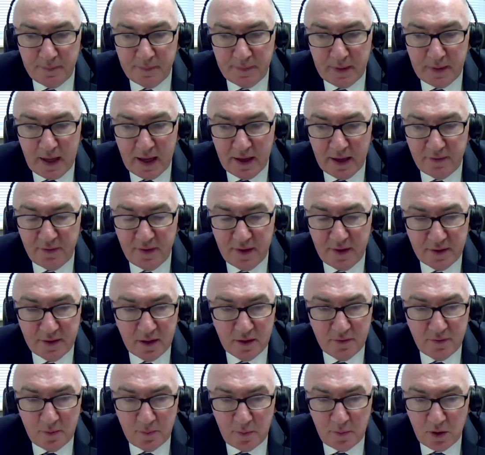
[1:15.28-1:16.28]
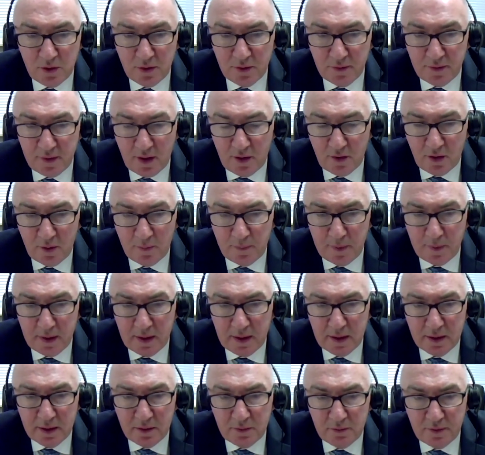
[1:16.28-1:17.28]
advent of
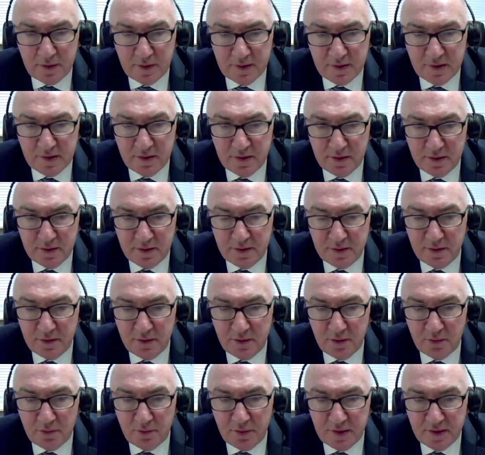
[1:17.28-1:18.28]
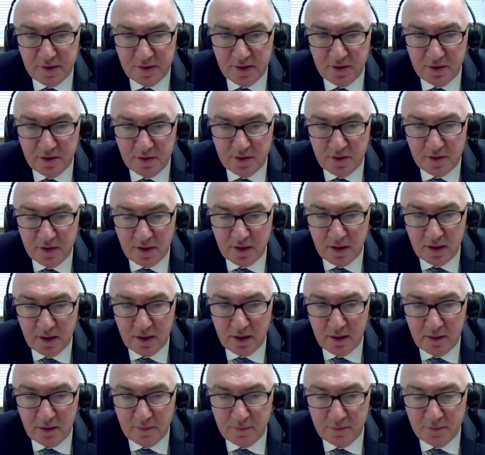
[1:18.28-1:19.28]
immunotherapy and the recent
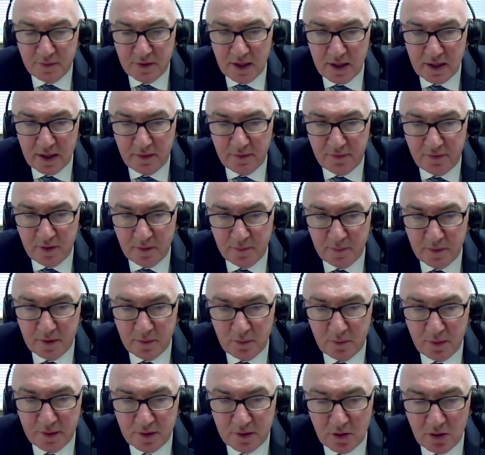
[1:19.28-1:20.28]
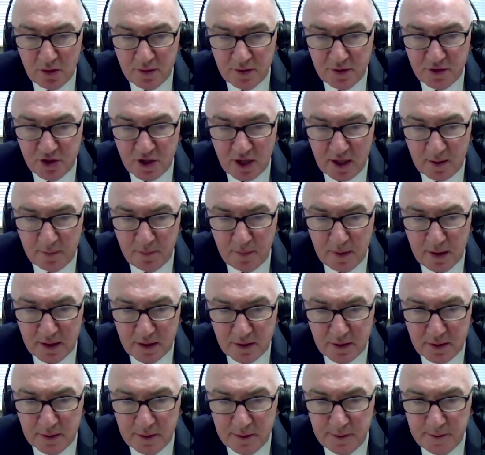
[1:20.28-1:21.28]
data from what's called the
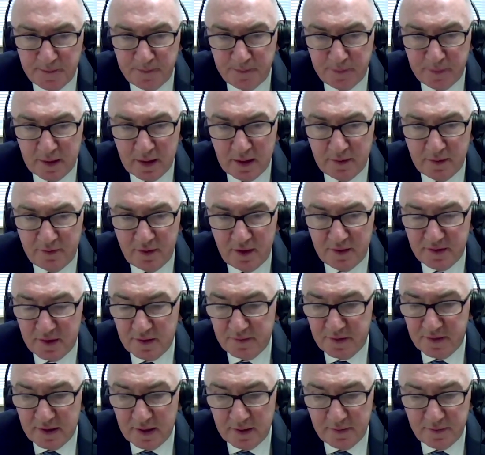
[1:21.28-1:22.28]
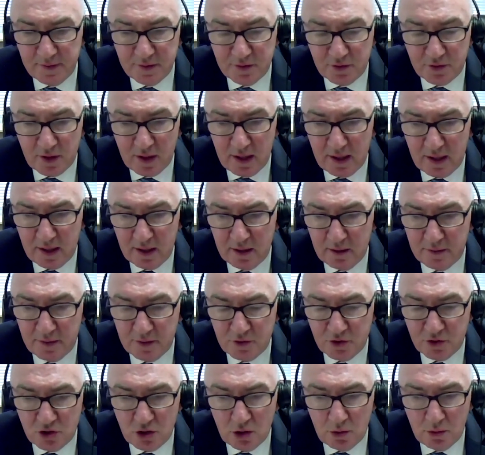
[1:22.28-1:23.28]
Checkmate 577 trial
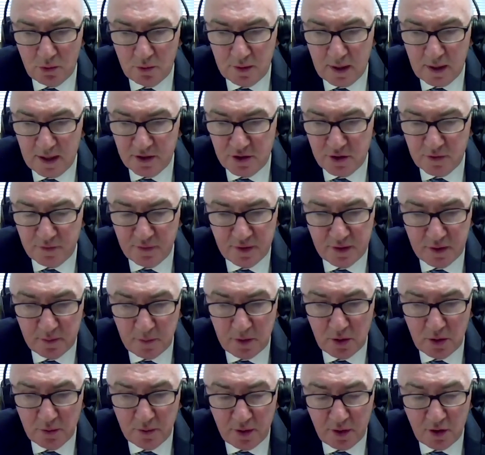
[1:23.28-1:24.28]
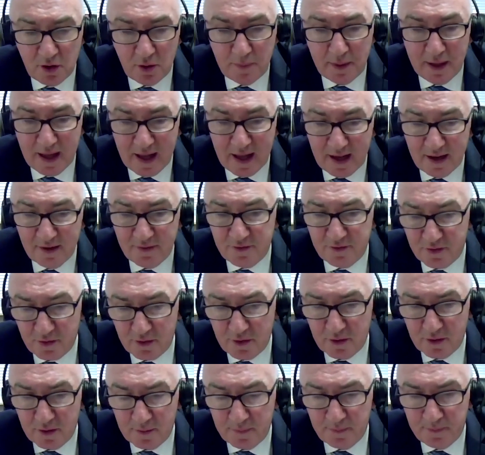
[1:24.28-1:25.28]
that showed adjuvant immune therapy
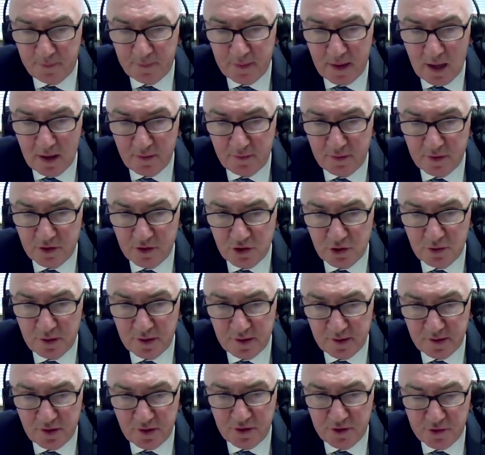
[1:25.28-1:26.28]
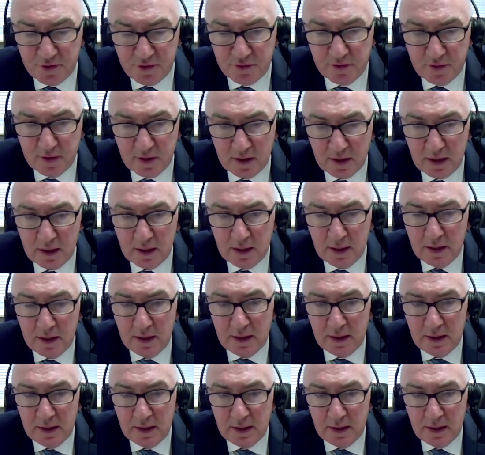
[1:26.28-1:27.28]
after heavy duty surgery
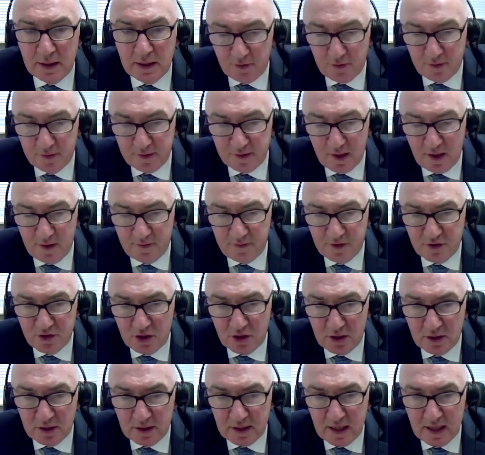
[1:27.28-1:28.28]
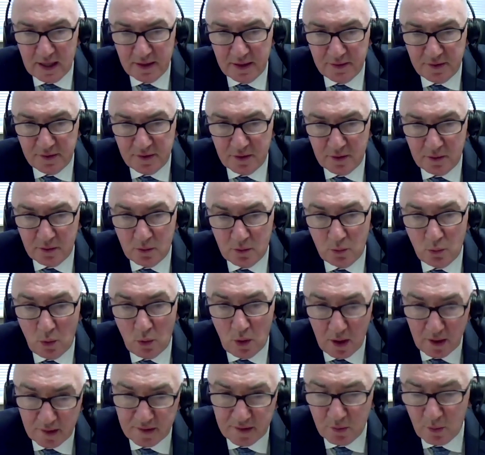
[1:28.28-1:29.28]
for esophageal cancer
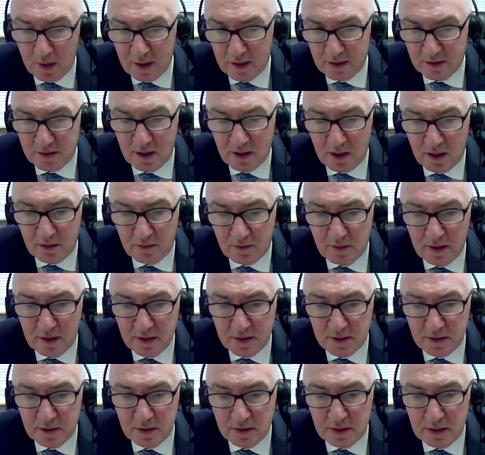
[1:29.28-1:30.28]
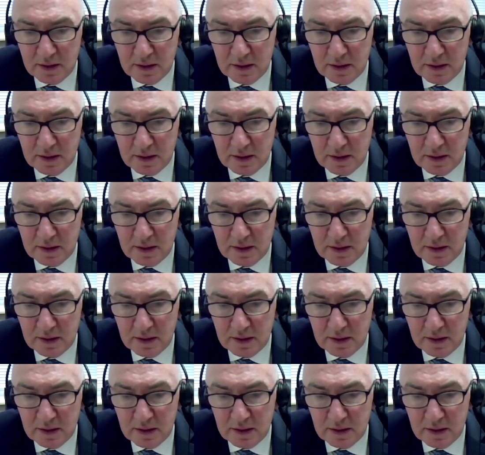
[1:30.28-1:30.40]
was well tolerated